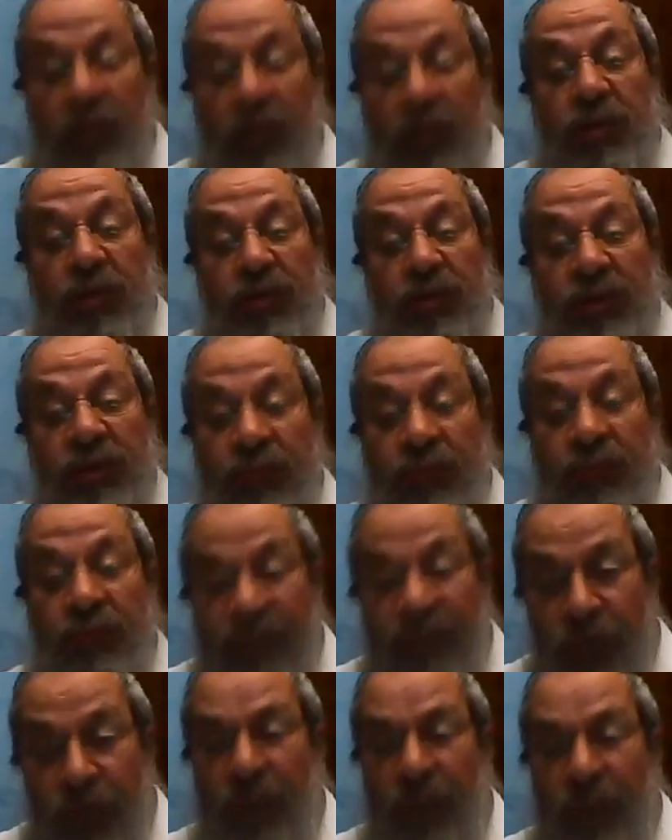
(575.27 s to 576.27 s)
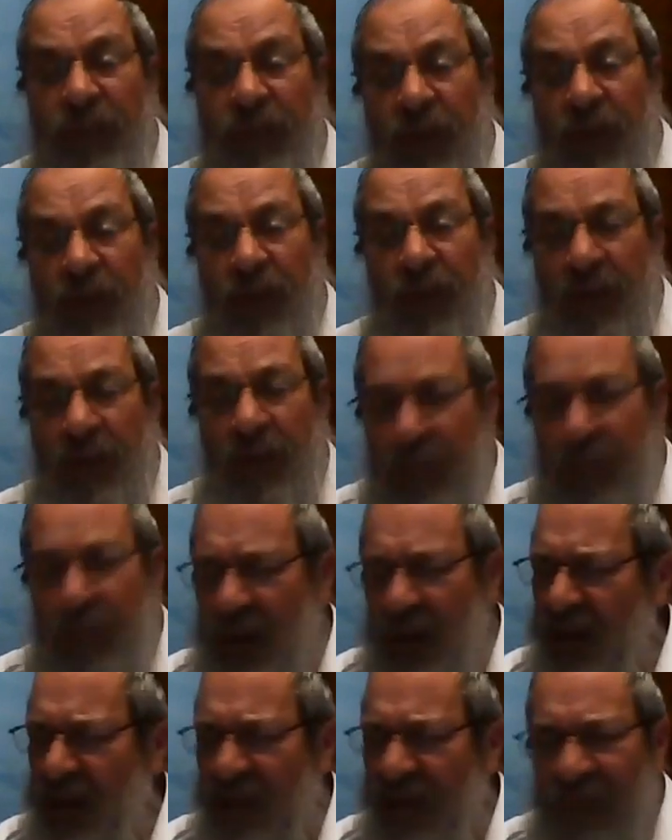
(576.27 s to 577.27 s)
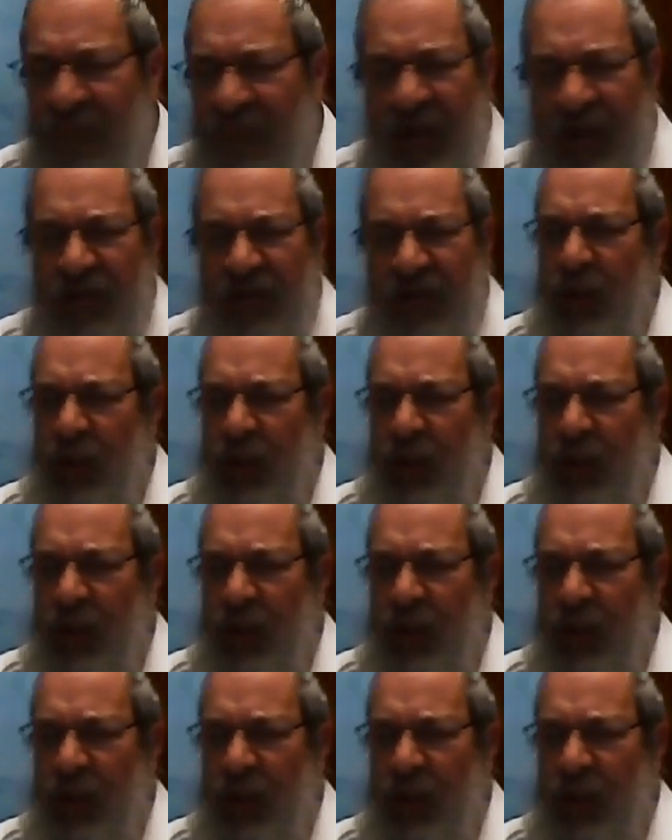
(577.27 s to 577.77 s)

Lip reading: She proved to be a very